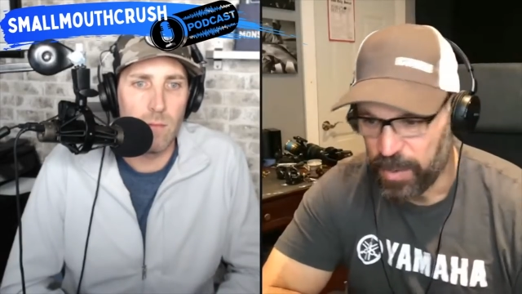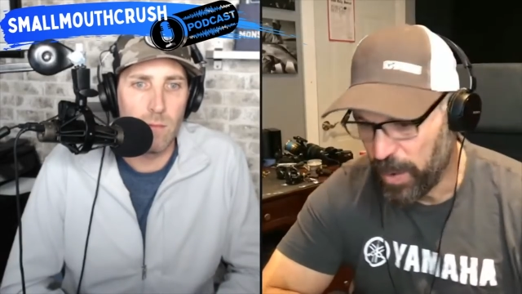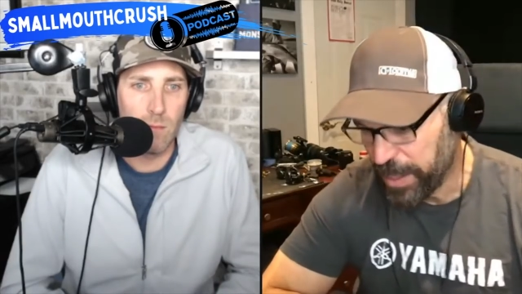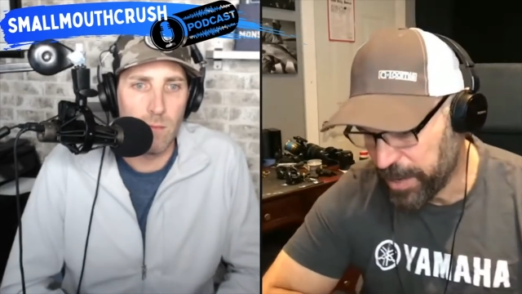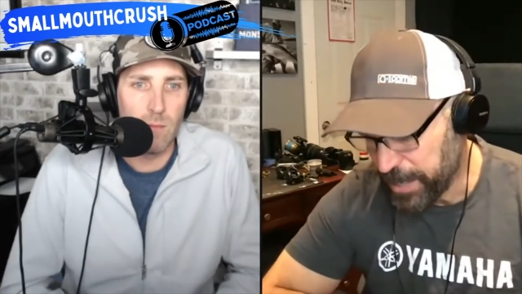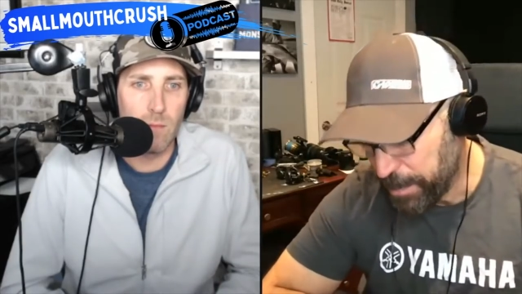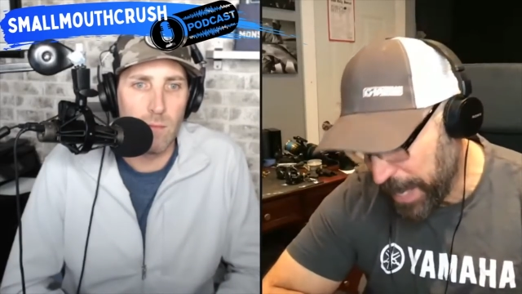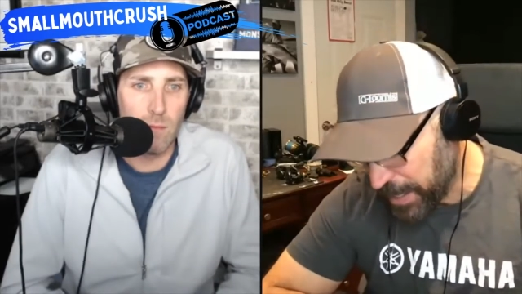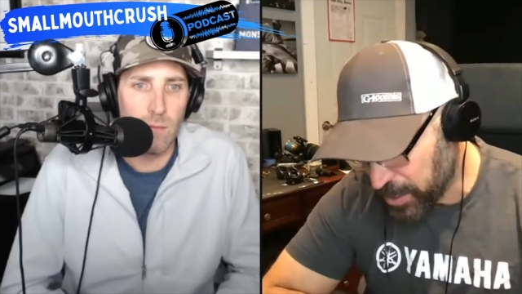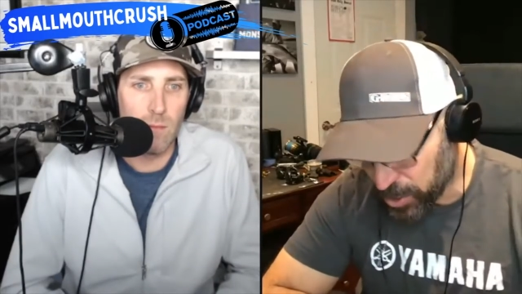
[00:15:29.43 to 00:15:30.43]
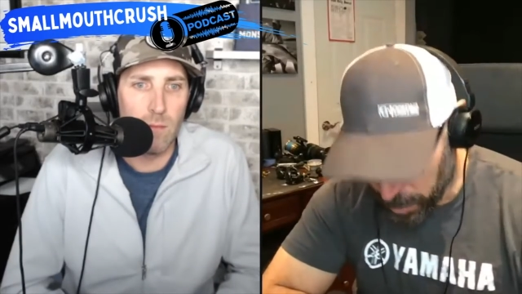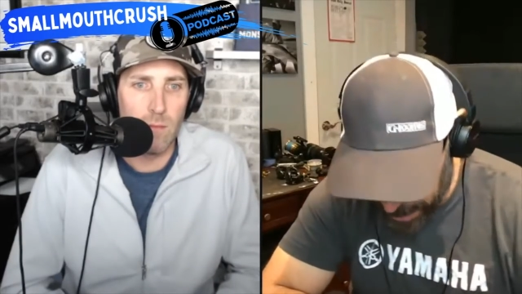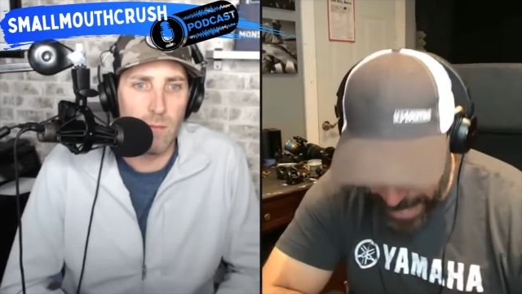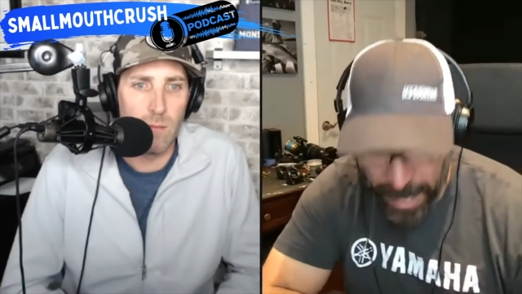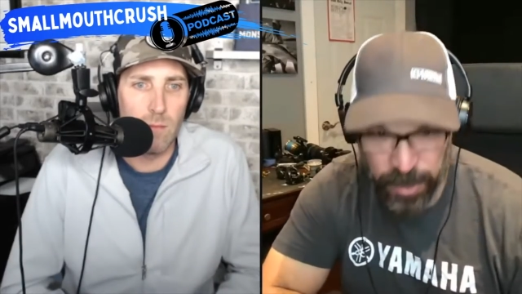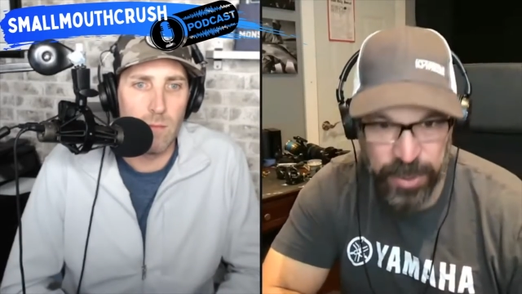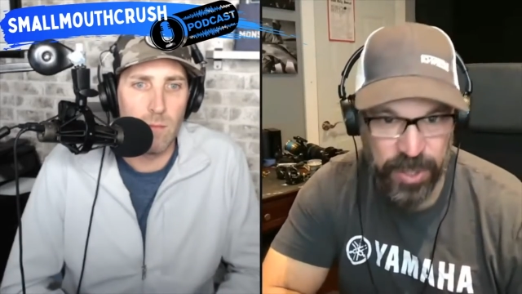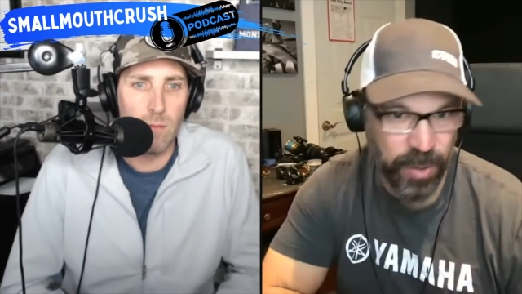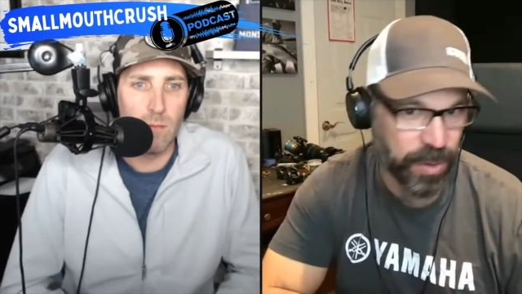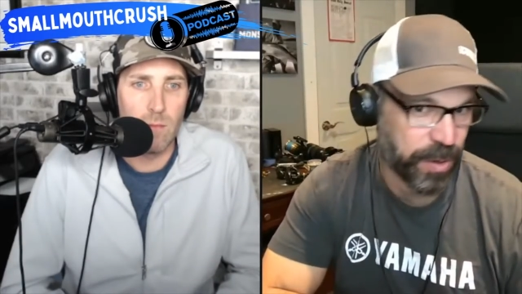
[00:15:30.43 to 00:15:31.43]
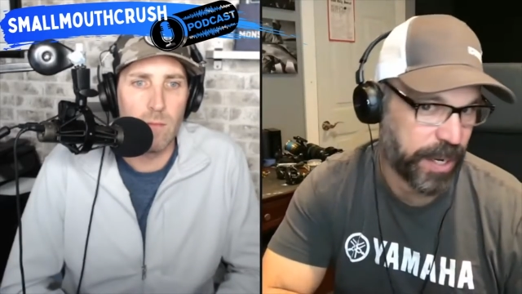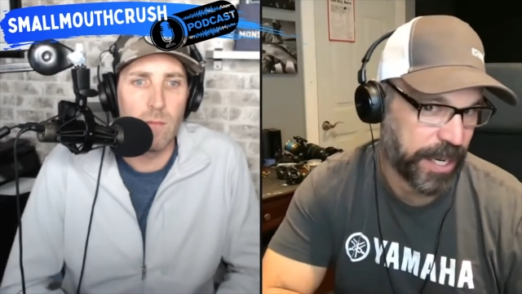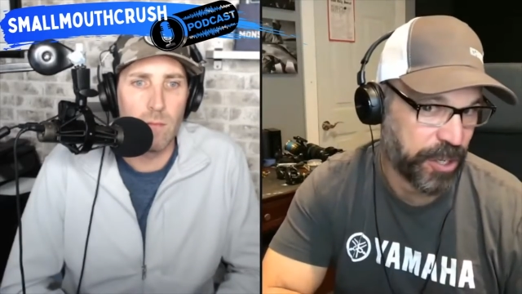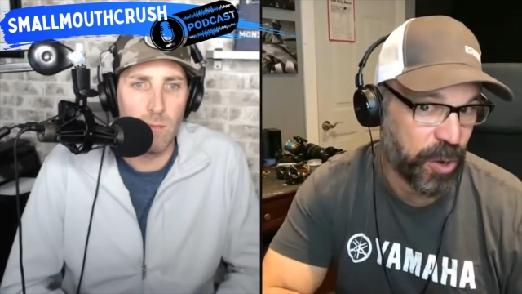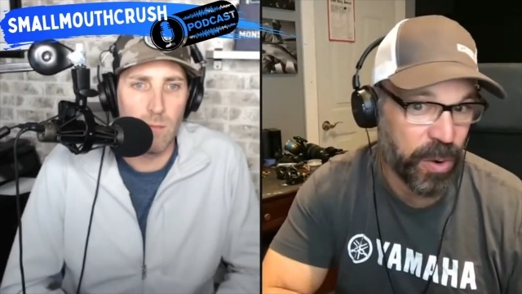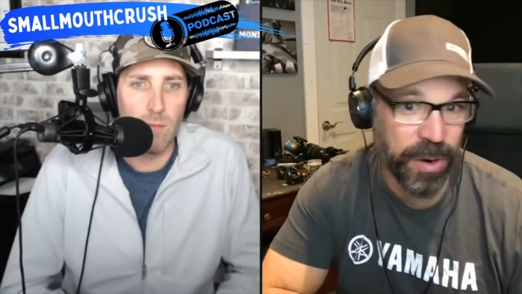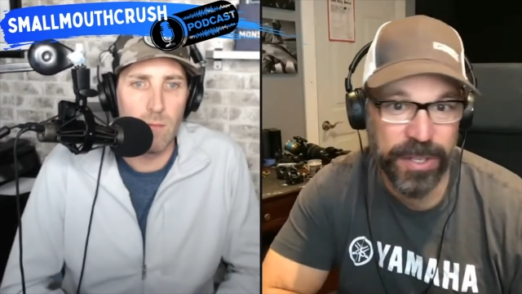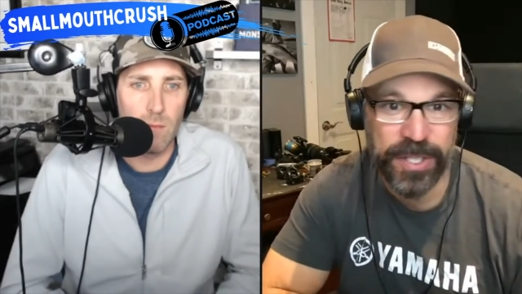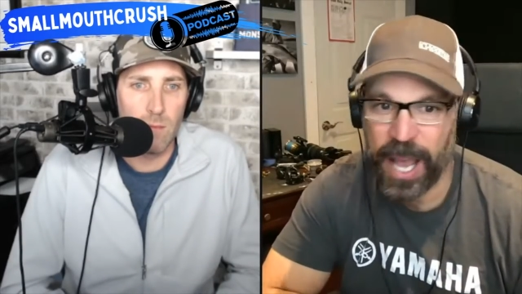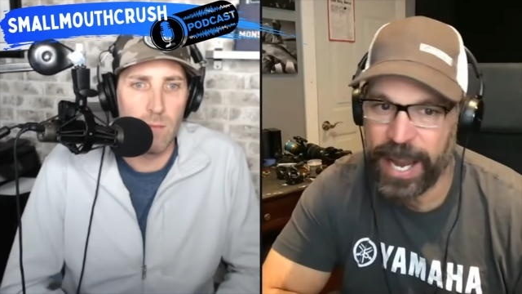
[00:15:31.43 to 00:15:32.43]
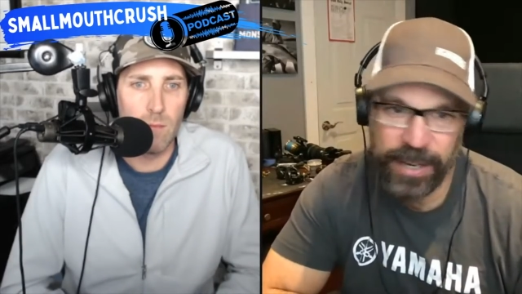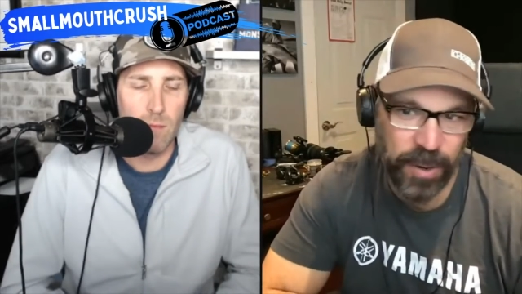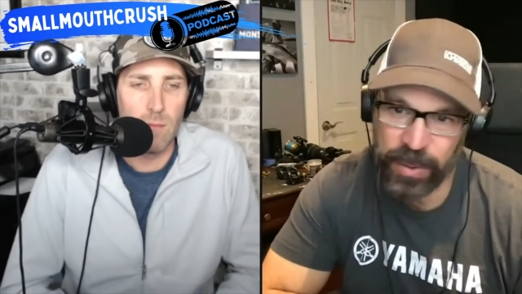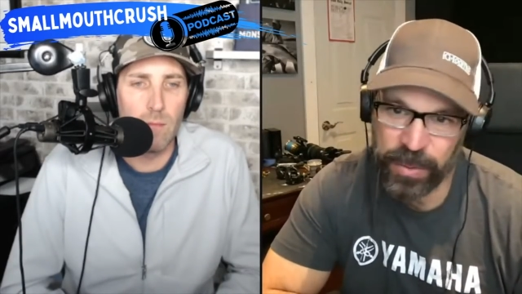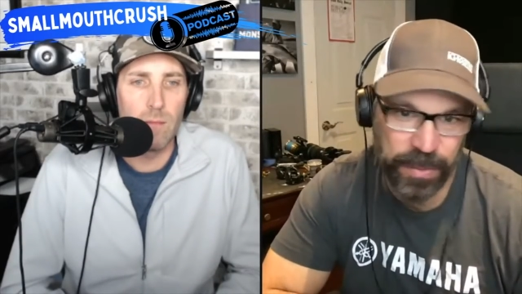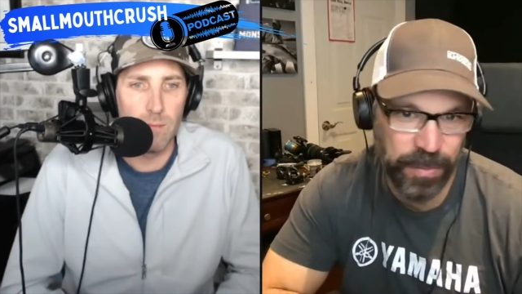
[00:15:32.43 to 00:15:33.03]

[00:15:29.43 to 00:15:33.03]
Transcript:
Speaker 1: whether he bends or bows or ignores. I know